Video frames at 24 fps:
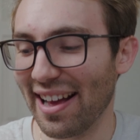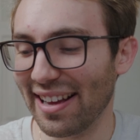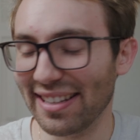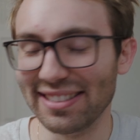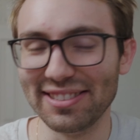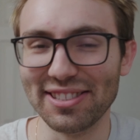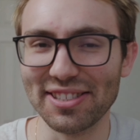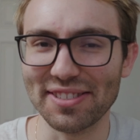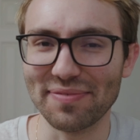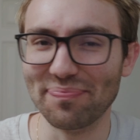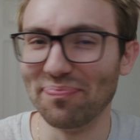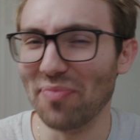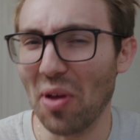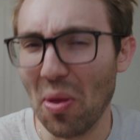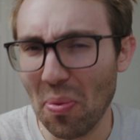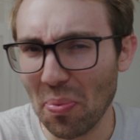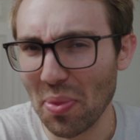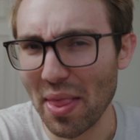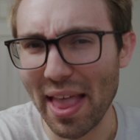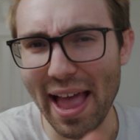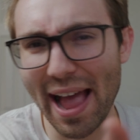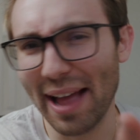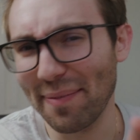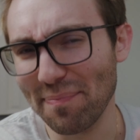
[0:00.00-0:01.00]
Just
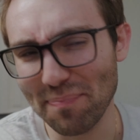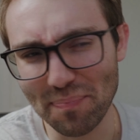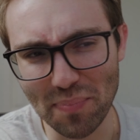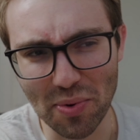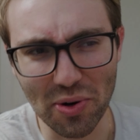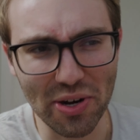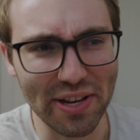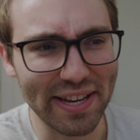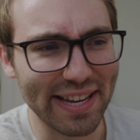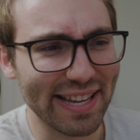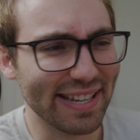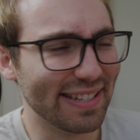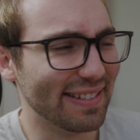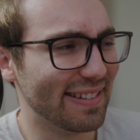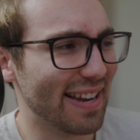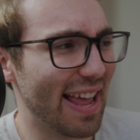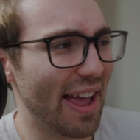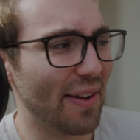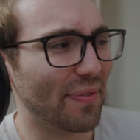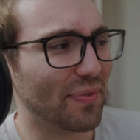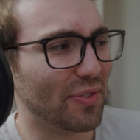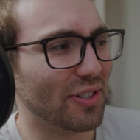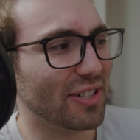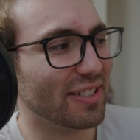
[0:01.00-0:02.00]
putting in
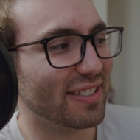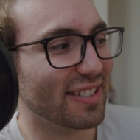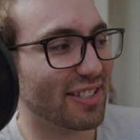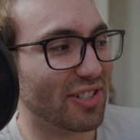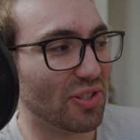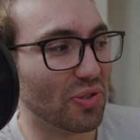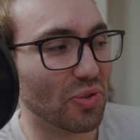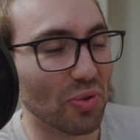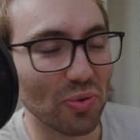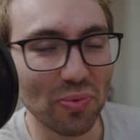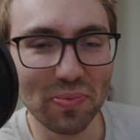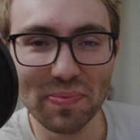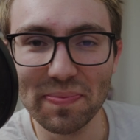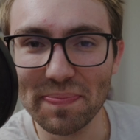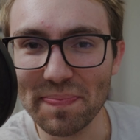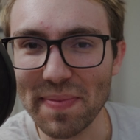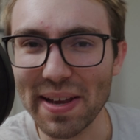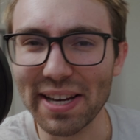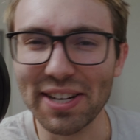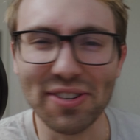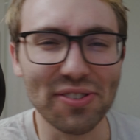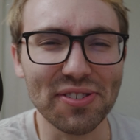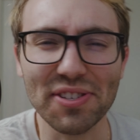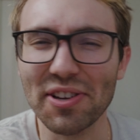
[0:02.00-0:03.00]
effort to
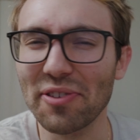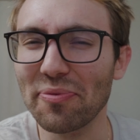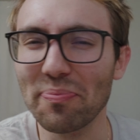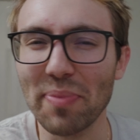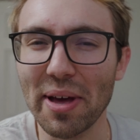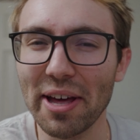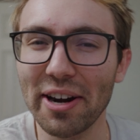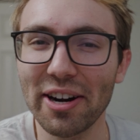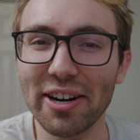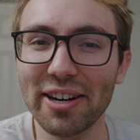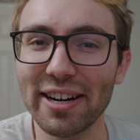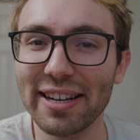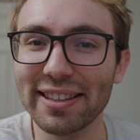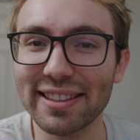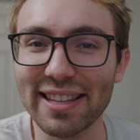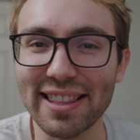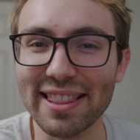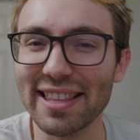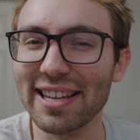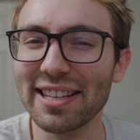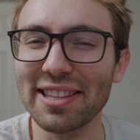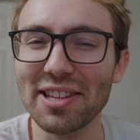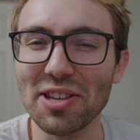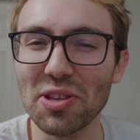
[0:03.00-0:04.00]
make yourself better at the
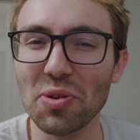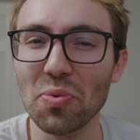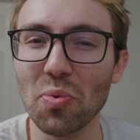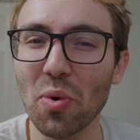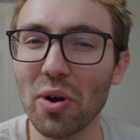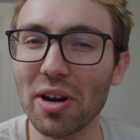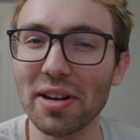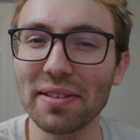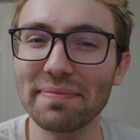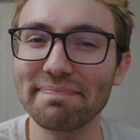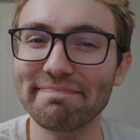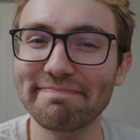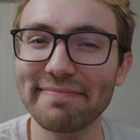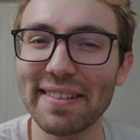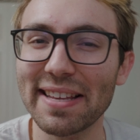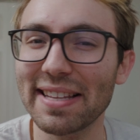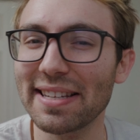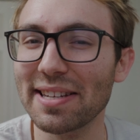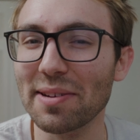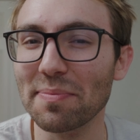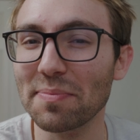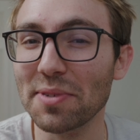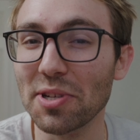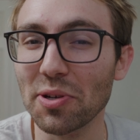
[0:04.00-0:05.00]
thing that you want to
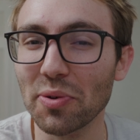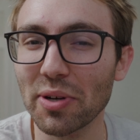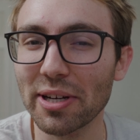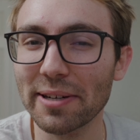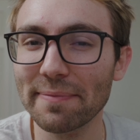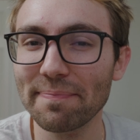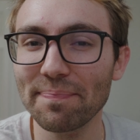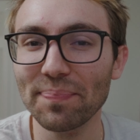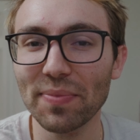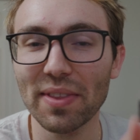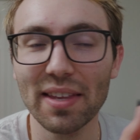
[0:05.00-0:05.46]
end up doing.